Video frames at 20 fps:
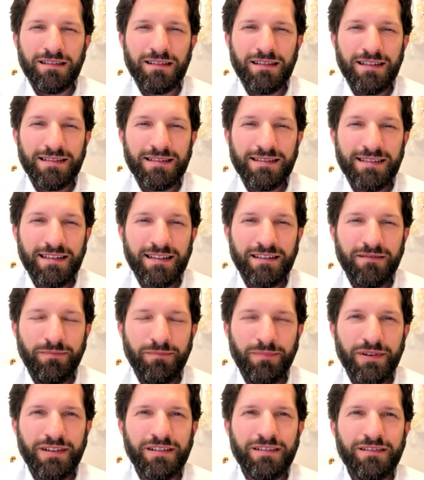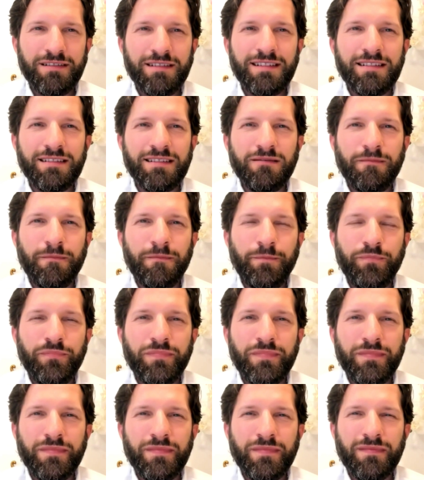The second part
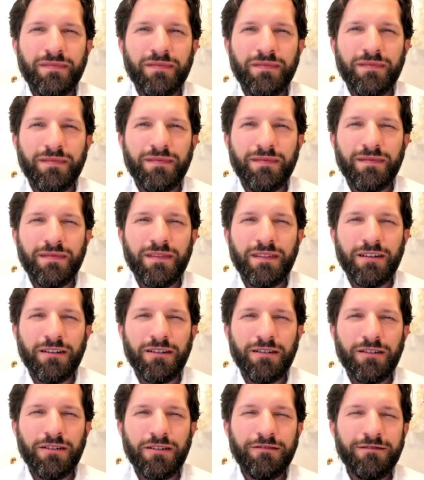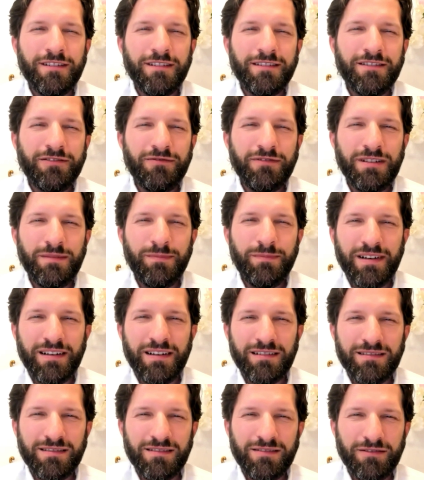of the three
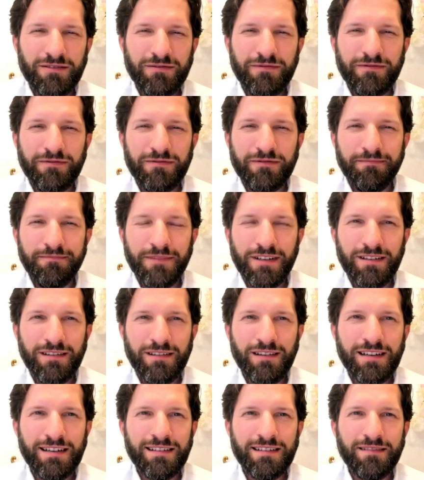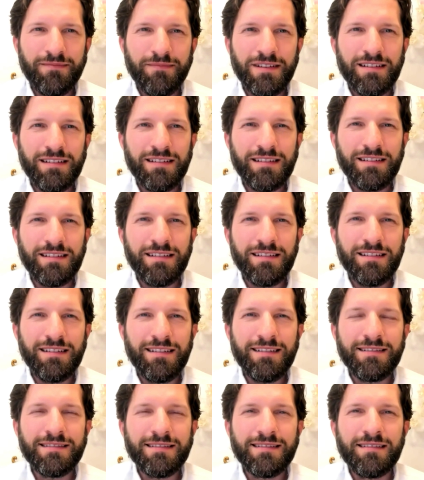parts of enlightenment
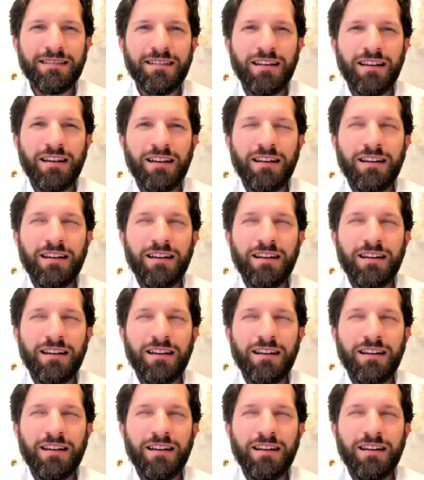is